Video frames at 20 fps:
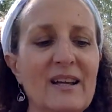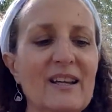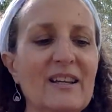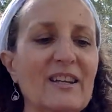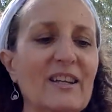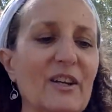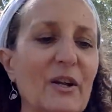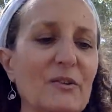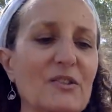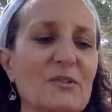
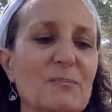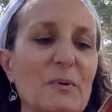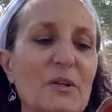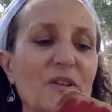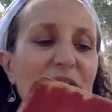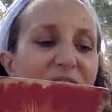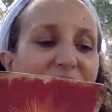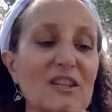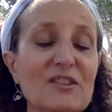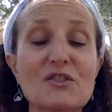you know,
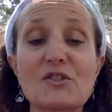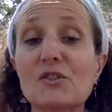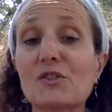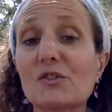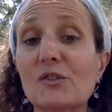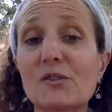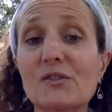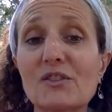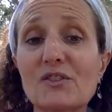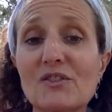Spirit says there's
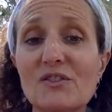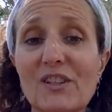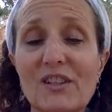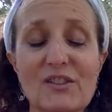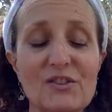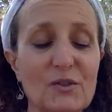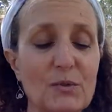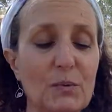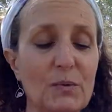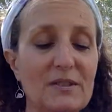no such thing
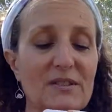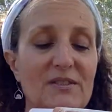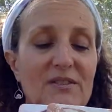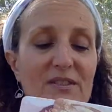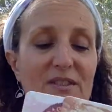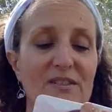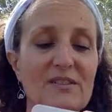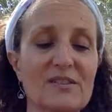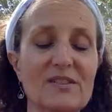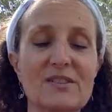as
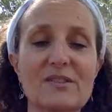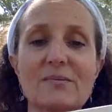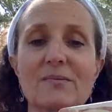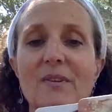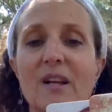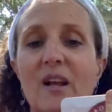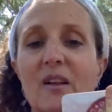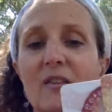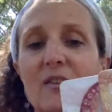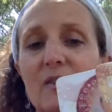coincidence.
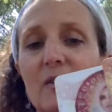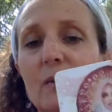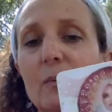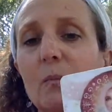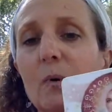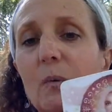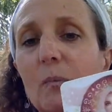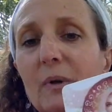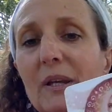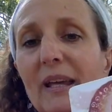Look at
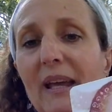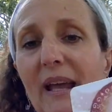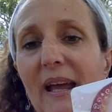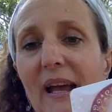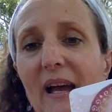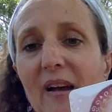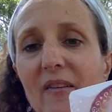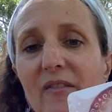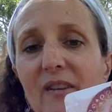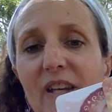what we
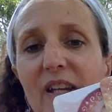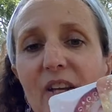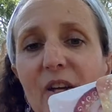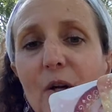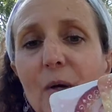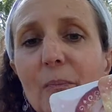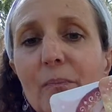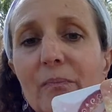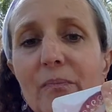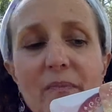have
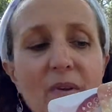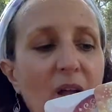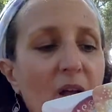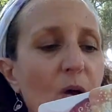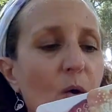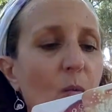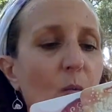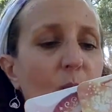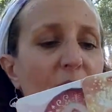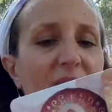here.
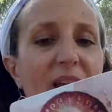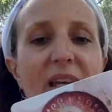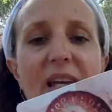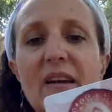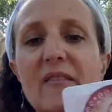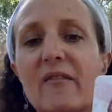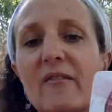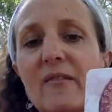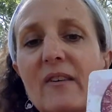We have